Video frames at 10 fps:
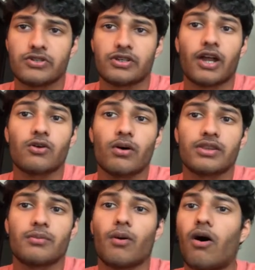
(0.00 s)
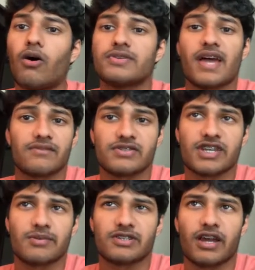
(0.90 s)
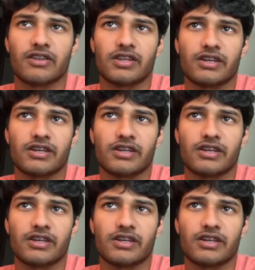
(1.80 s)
and I don't want them all to have the same styling.